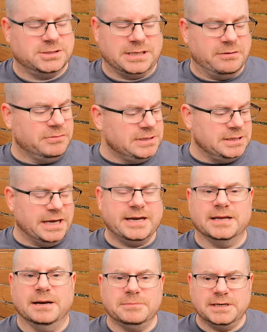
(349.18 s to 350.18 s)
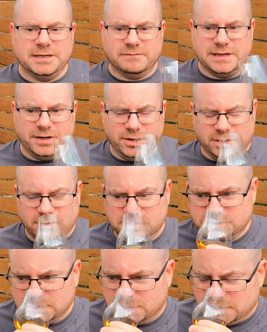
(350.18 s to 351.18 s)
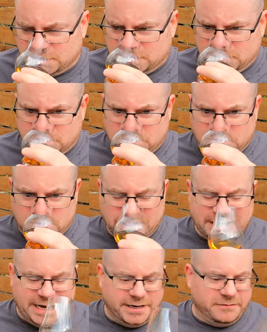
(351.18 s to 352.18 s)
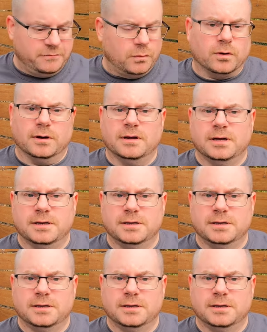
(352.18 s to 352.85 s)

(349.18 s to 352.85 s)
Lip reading: I really like it. I'm gonna give that nose an 84.